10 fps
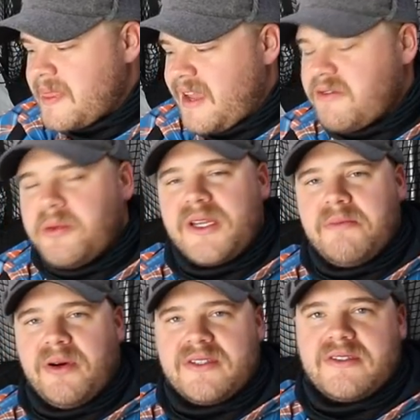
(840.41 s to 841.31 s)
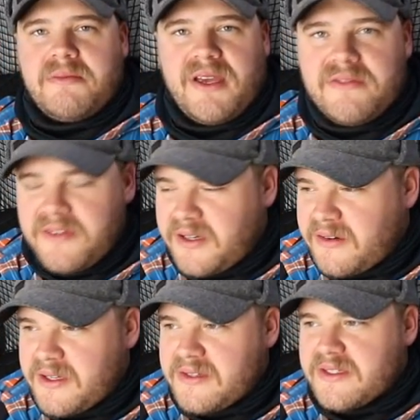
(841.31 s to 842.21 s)
everybody puts the bait feeder
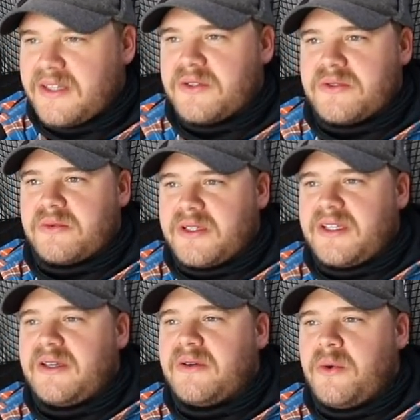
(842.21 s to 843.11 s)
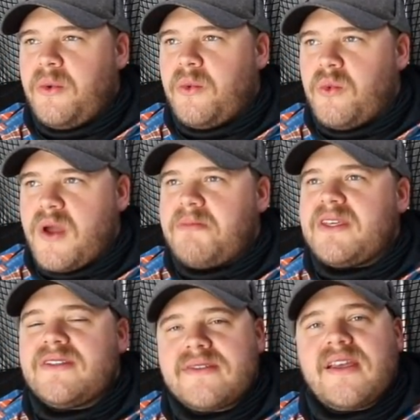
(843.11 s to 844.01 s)
reels on those really
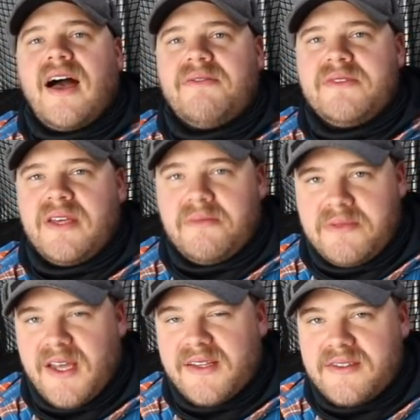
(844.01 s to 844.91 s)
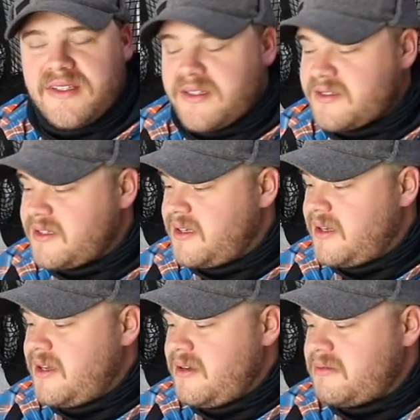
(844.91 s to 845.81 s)
whippy, soft tip dead sticks,
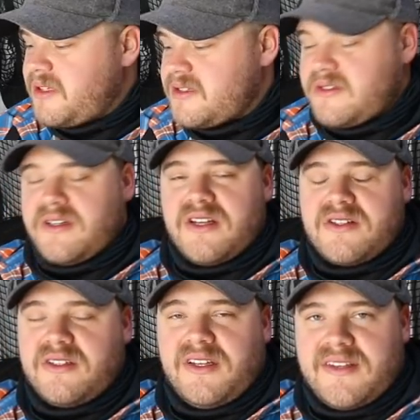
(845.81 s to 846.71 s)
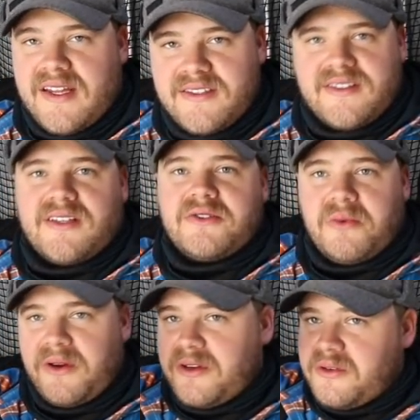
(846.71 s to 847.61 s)
because traditionally dead sticks
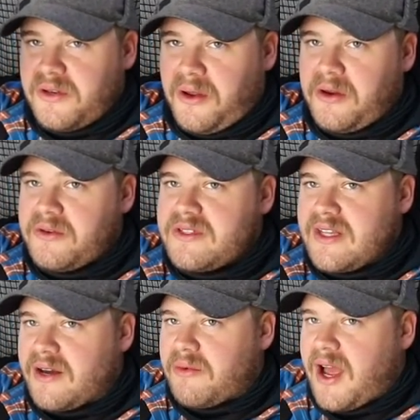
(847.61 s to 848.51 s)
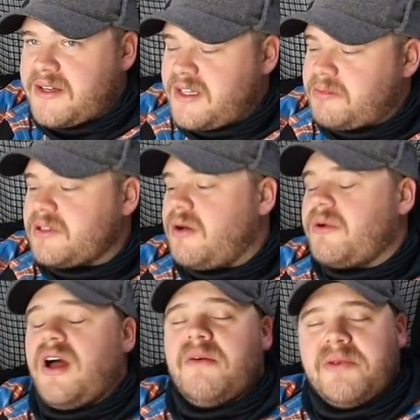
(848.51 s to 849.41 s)
where you don't even see that rod tip
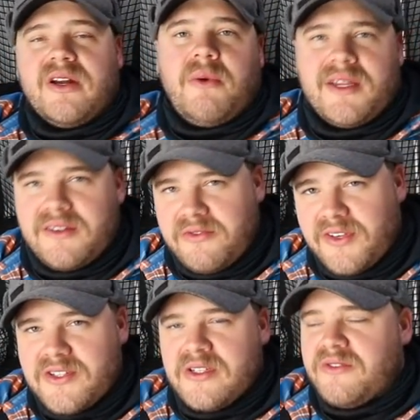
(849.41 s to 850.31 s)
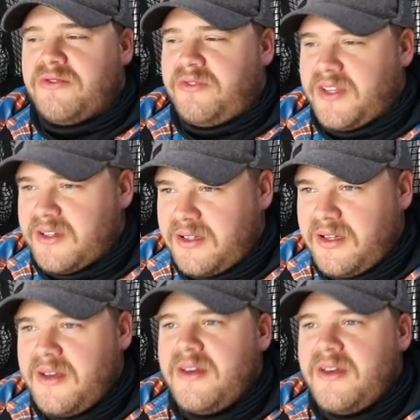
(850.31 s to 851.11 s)
load up, you don't want the fish to feel.